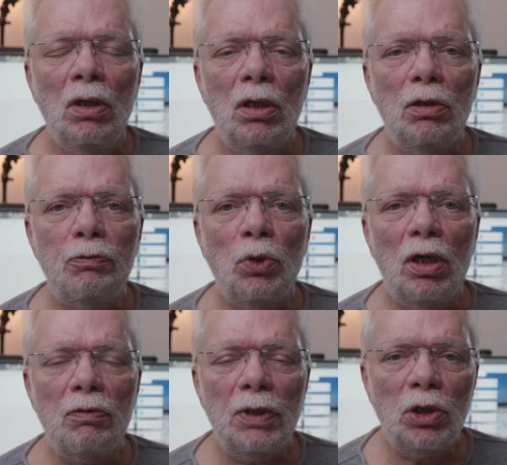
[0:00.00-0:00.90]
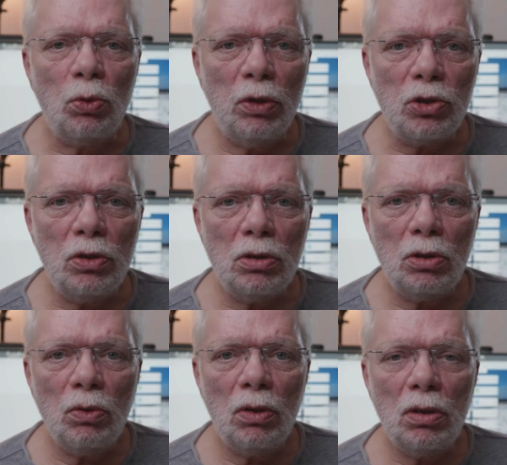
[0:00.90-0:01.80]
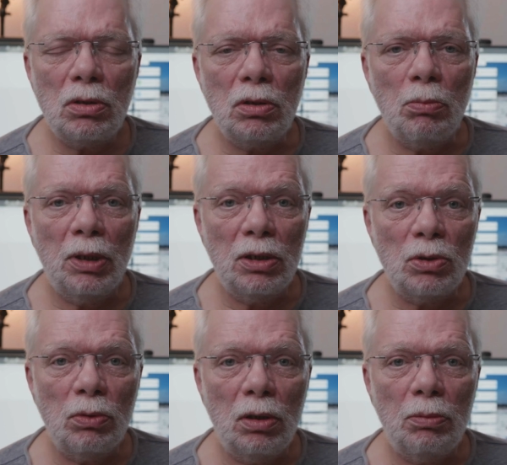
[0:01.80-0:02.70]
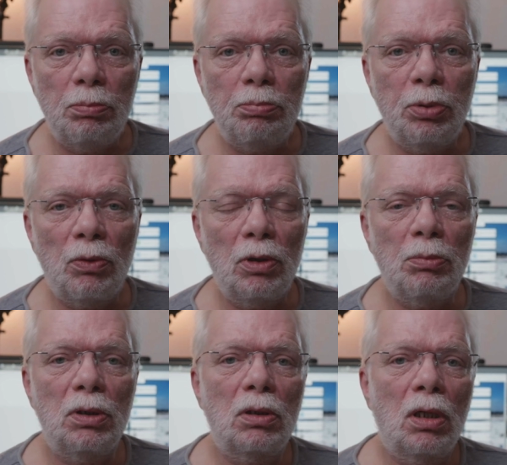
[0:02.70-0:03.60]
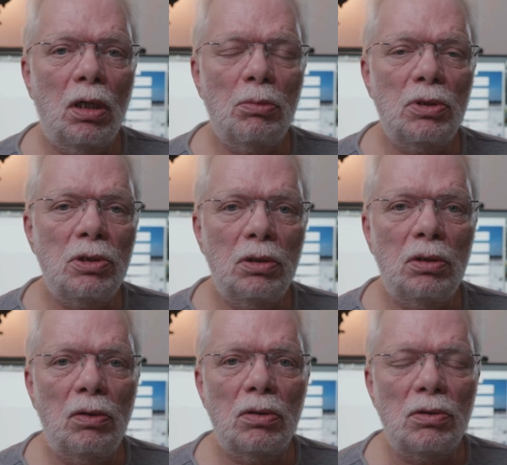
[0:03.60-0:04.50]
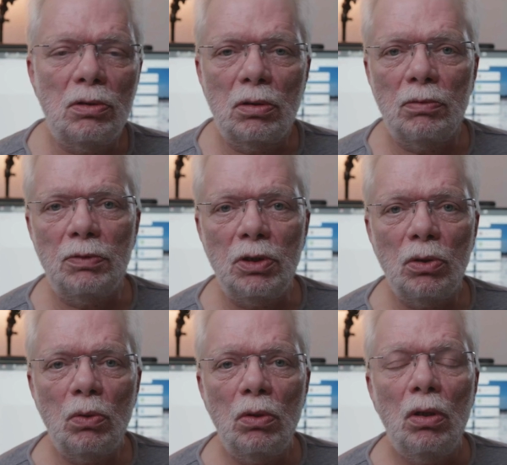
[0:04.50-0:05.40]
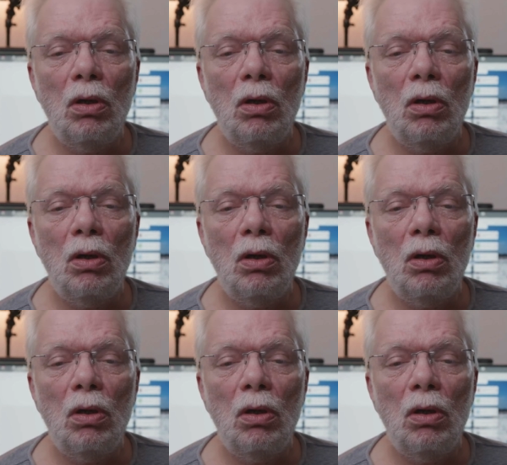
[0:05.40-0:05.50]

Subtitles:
If you have any questions to this, you might as well put them in the comments here in this video